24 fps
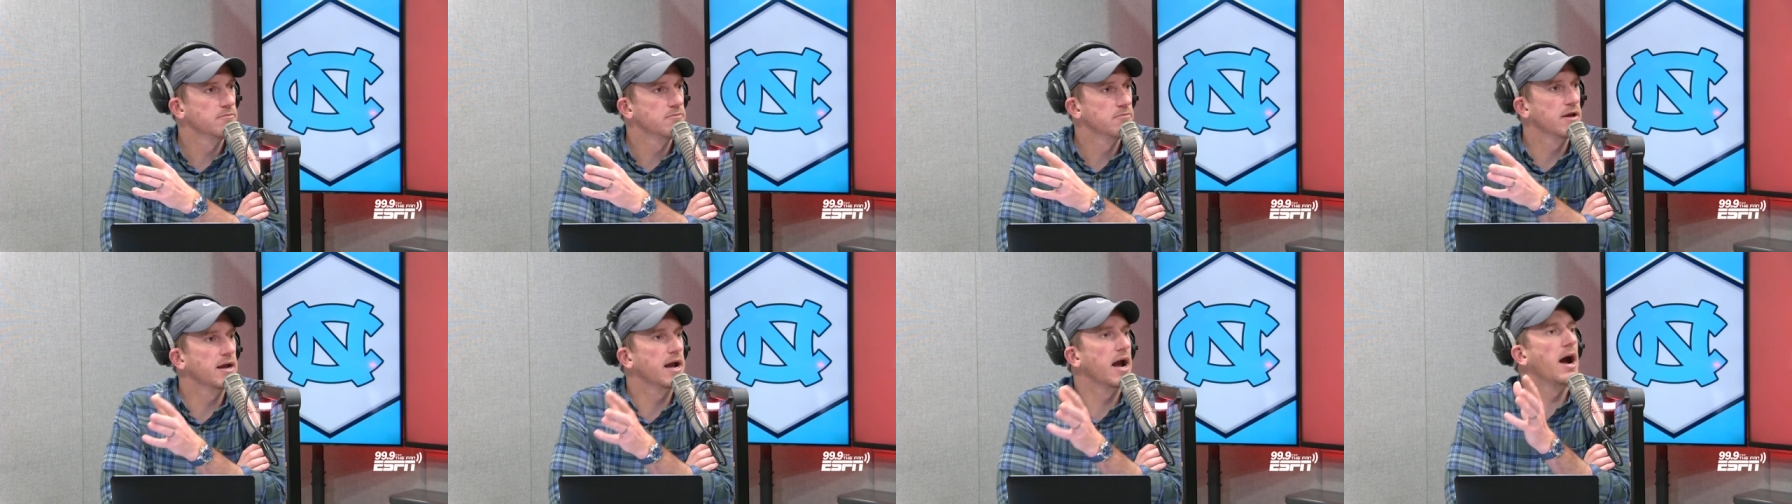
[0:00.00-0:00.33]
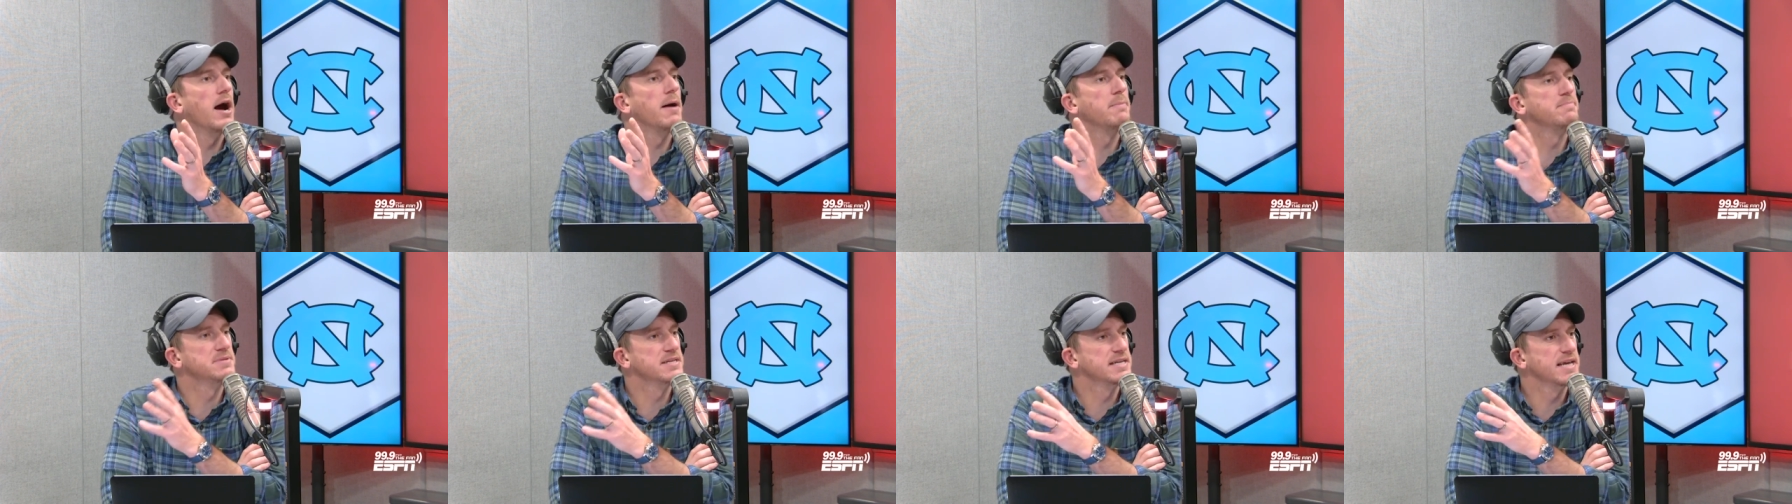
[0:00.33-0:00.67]
like
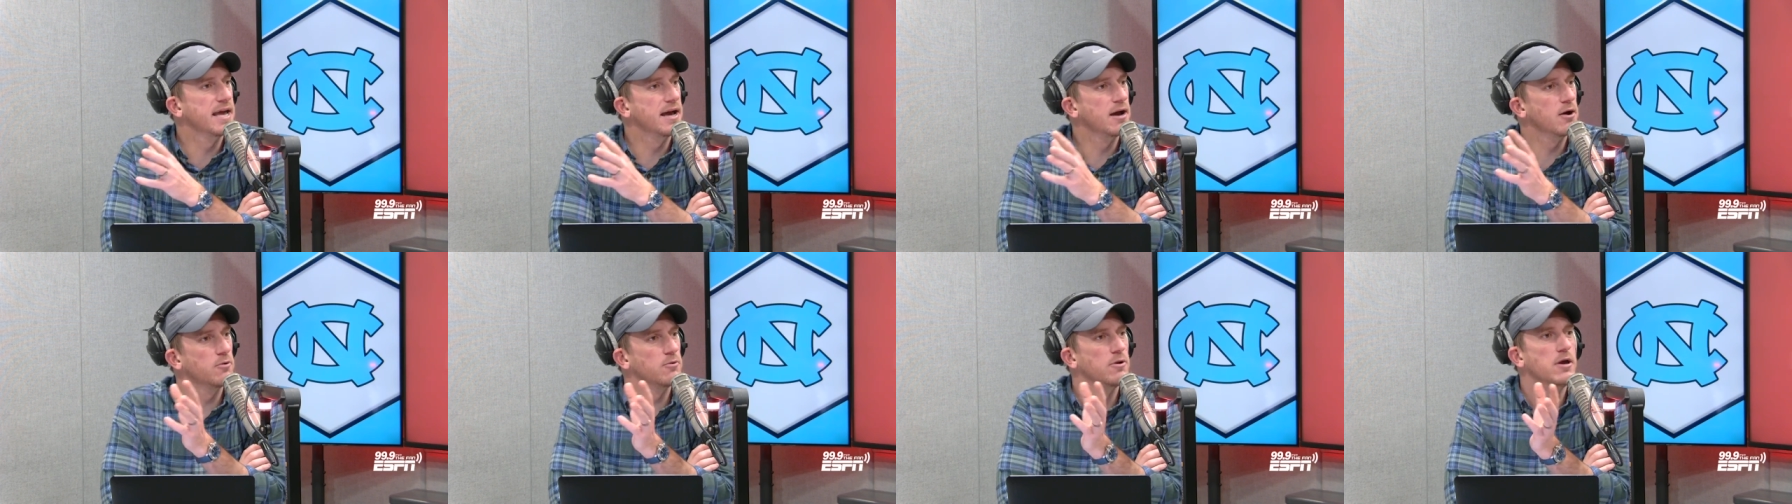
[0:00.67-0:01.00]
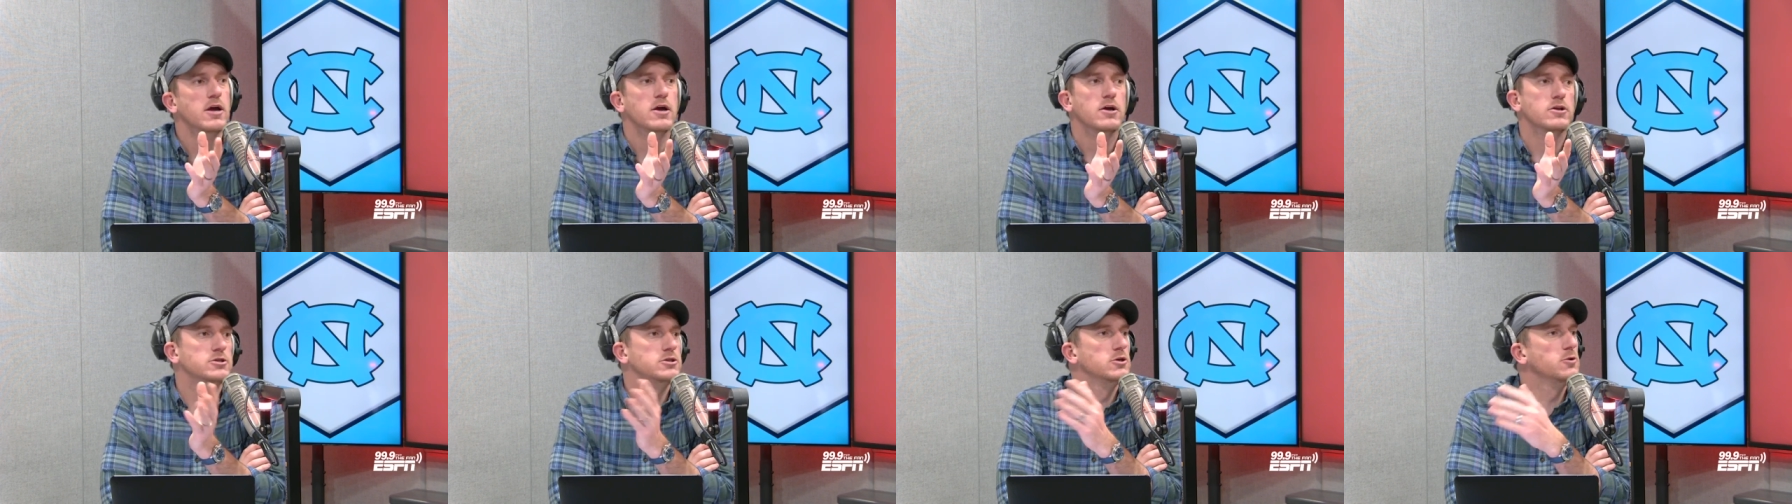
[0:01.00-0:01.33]
opting out
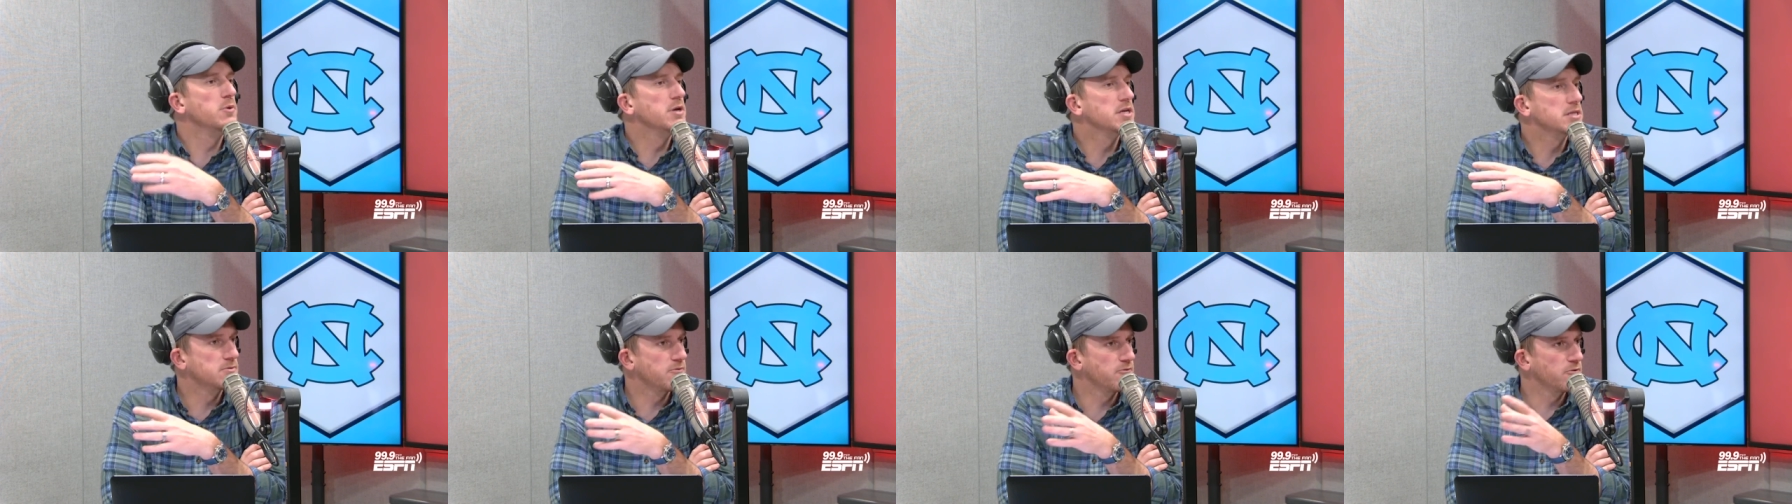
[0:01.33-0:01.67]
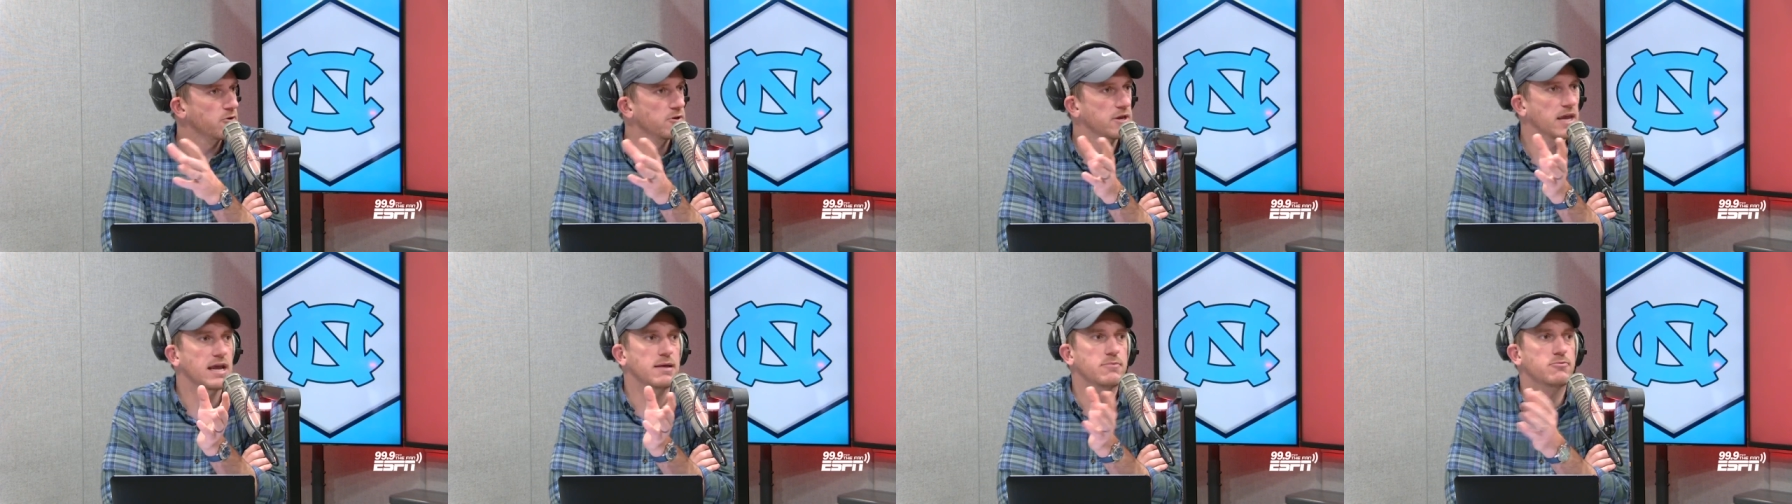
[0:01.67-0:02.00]
2 weeks
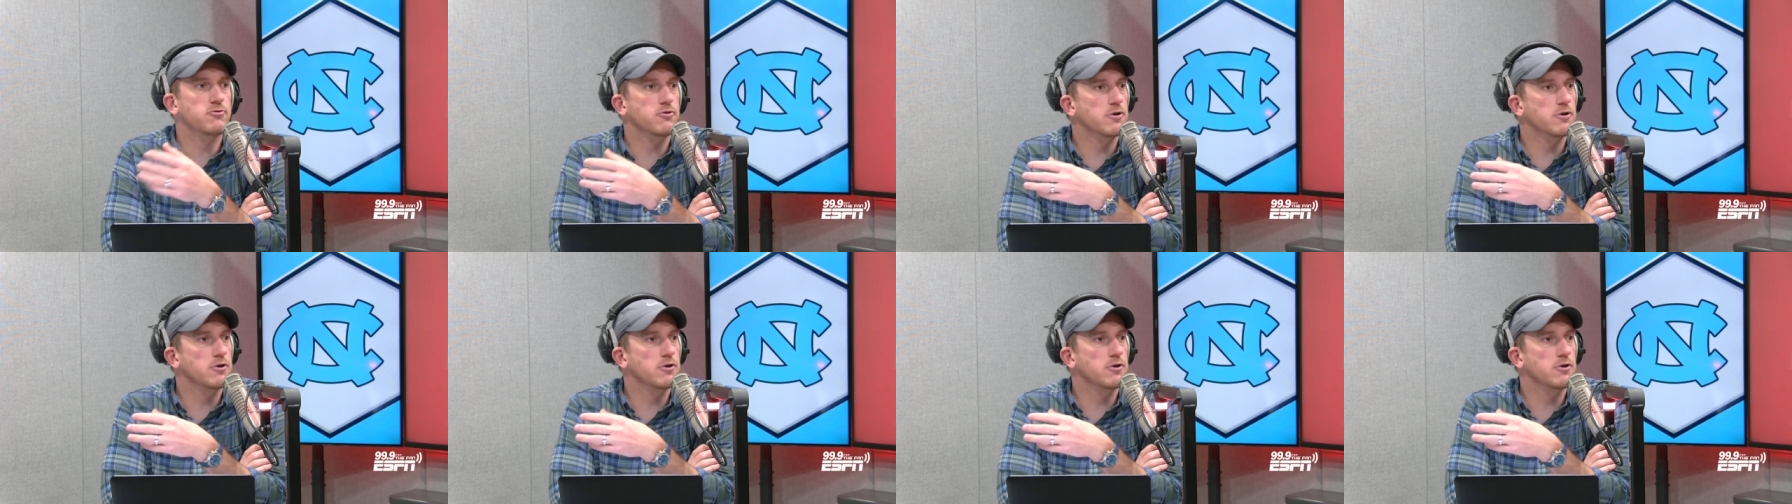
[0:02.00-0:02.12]
before the game,